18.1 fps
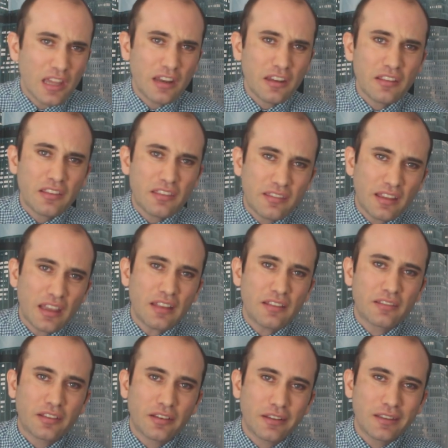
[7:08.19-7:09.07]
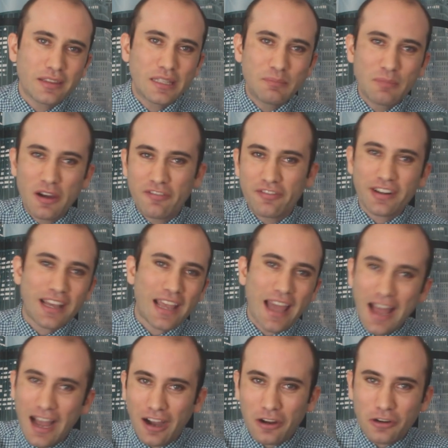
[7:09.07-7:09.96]
and instead turn them over
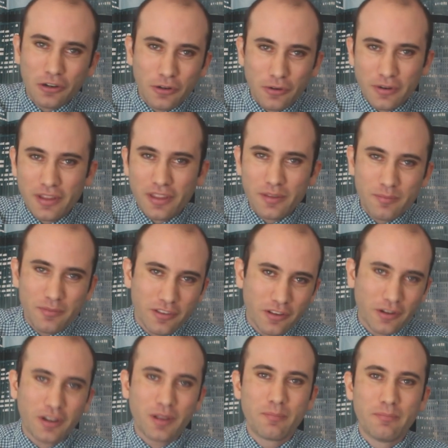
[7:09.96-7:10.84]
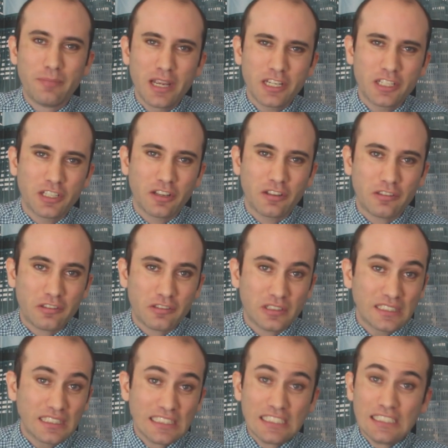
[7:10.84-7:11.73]
to algorithms or
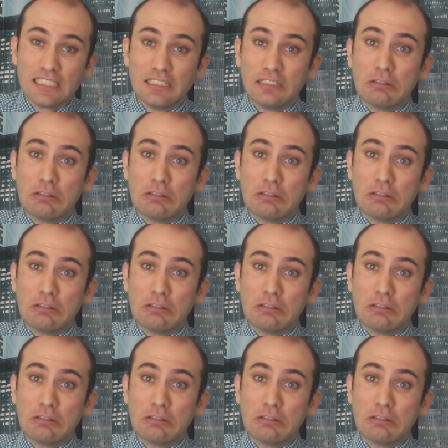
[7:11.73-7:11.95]
commissions.